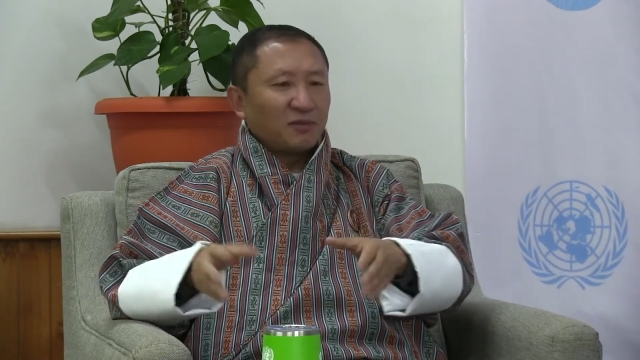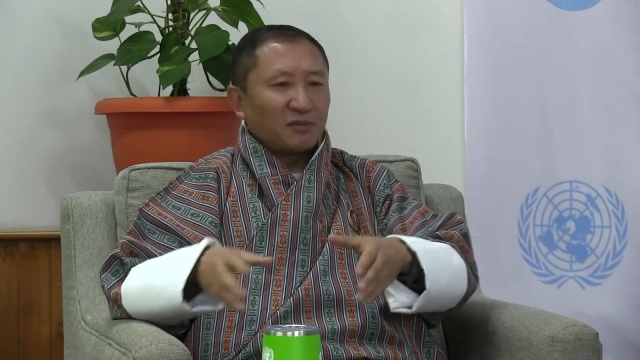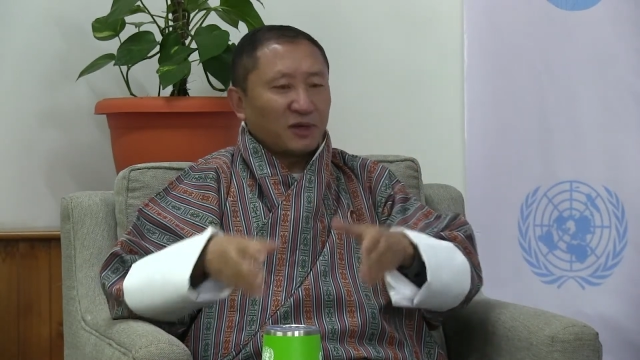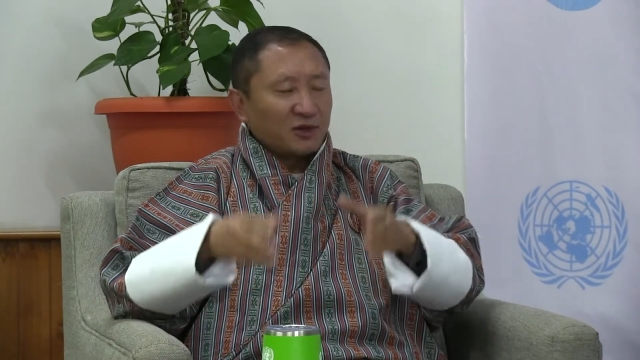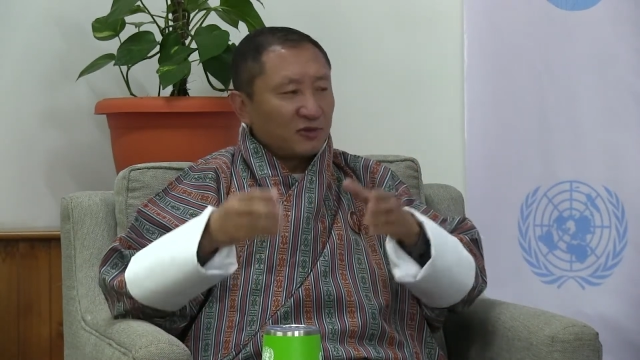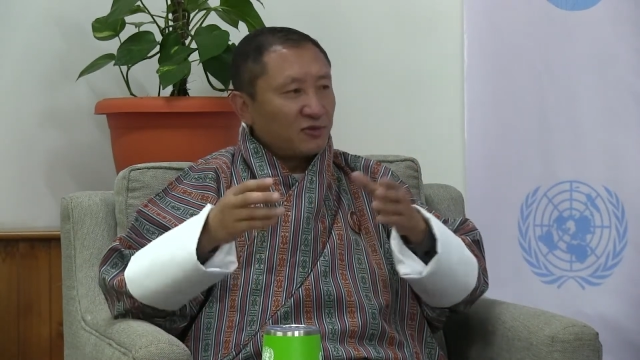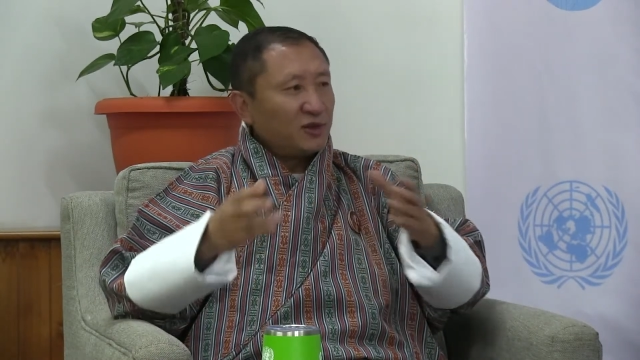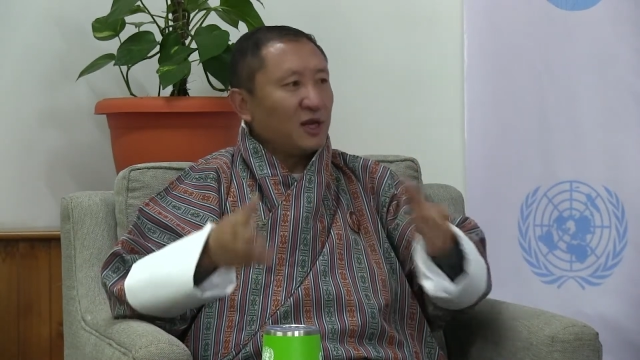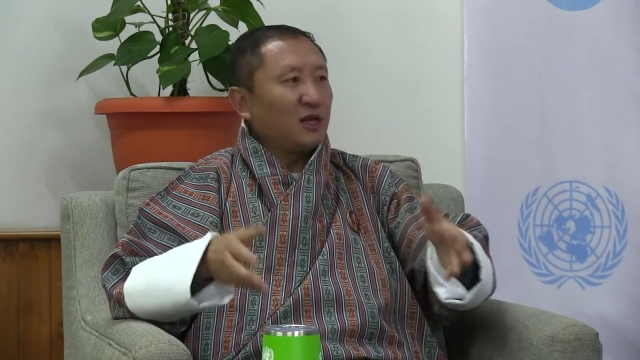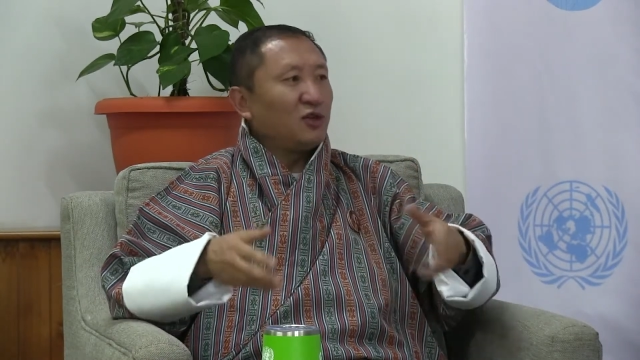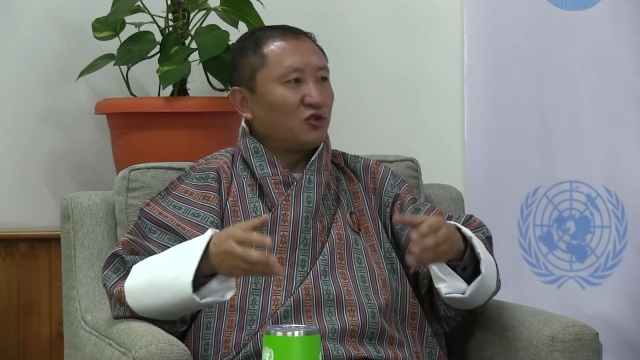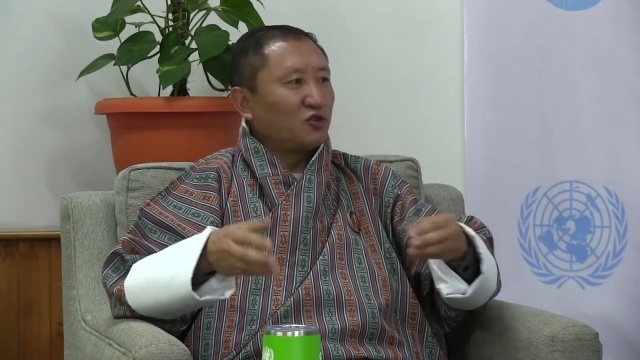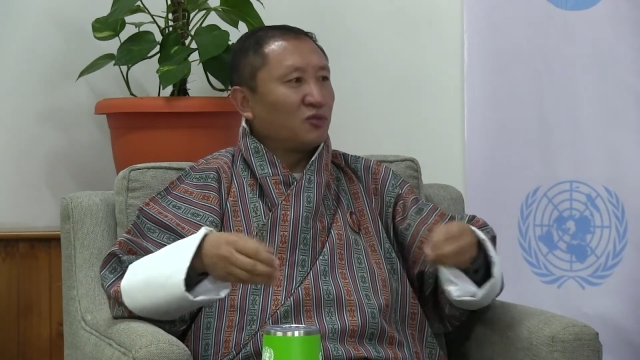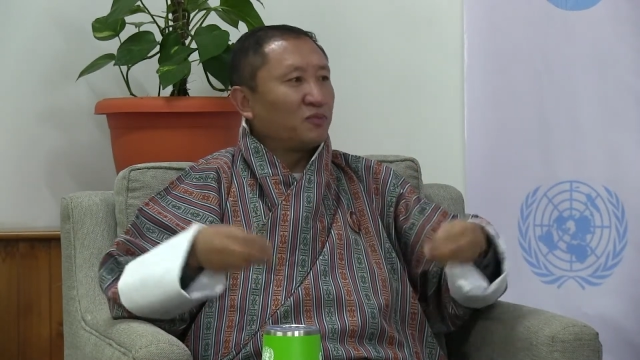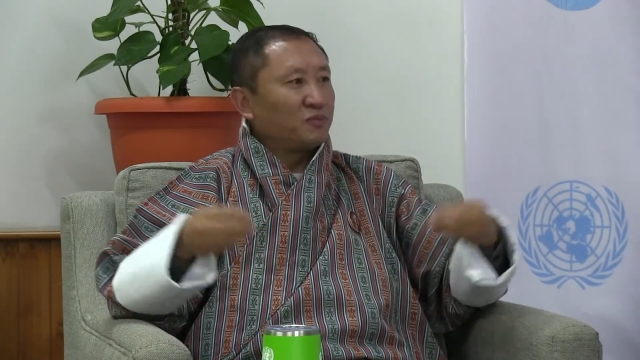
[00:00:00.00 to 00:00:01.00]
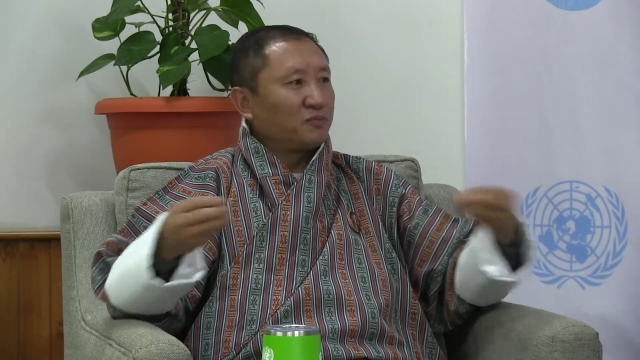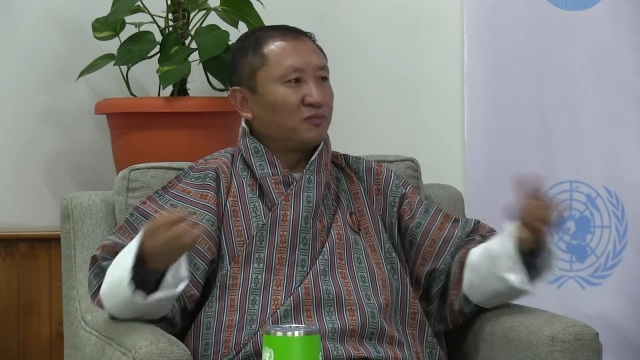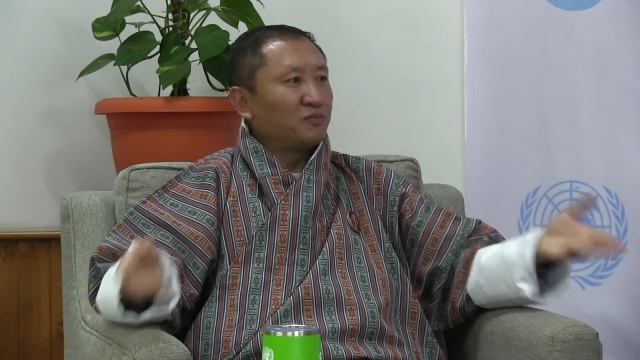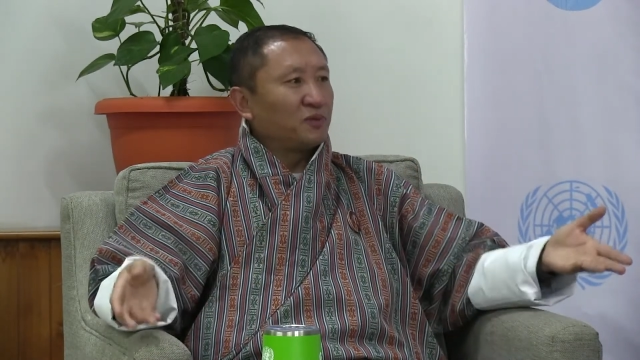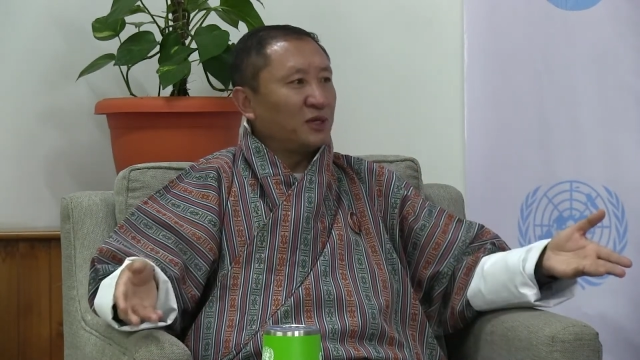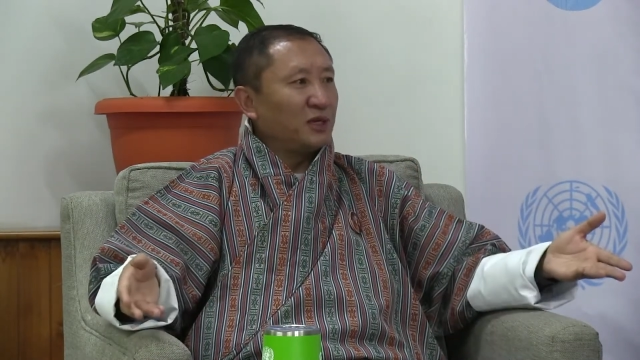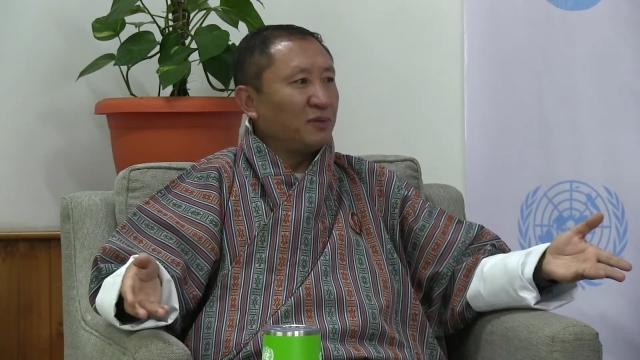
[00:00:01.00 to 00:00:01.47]
but really to
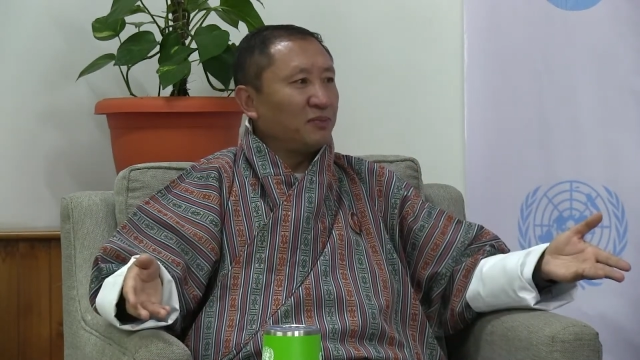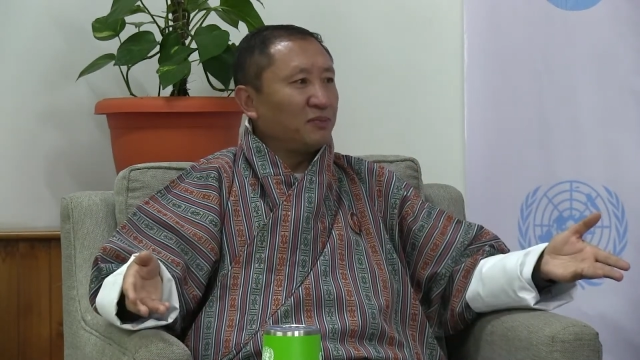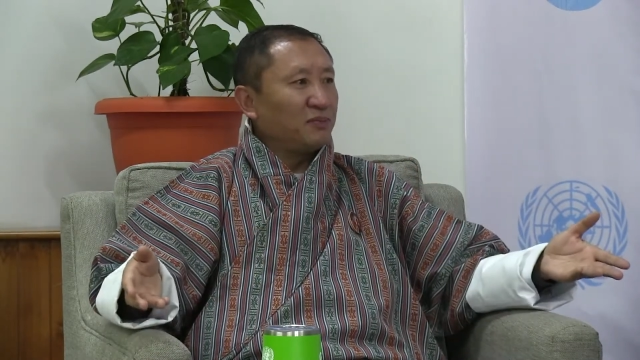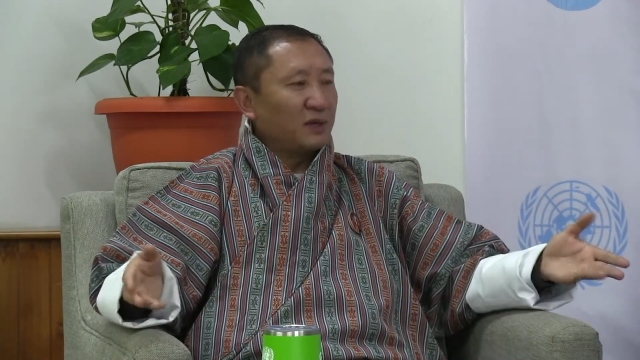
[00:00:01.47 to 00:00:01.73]
keep